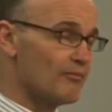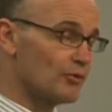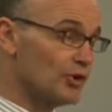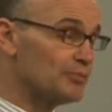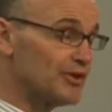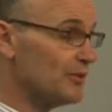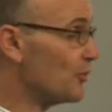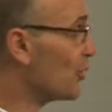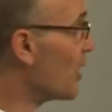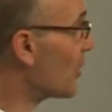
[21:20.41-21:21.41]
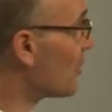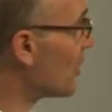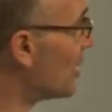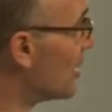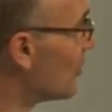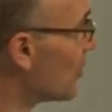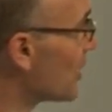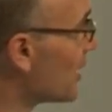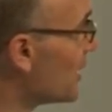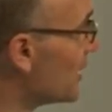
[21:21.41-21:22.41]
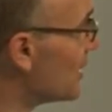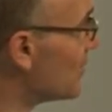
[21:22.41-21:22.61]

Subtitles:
groups that you would want to work in,